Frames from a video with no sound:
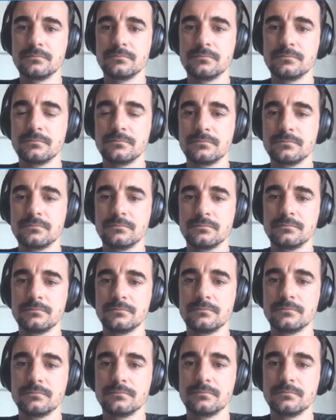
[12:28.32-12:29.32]

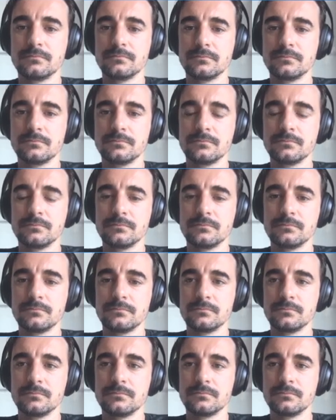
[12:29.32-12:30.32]

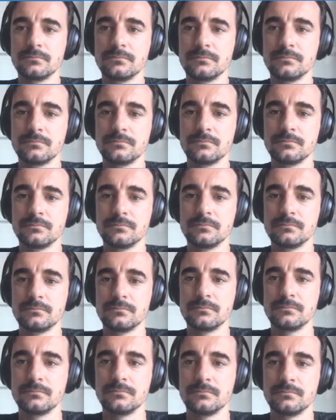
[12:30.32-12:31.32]

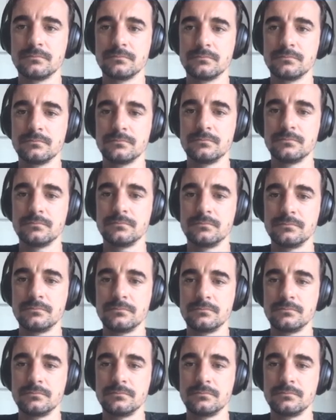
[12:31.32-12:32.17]
(not speaking)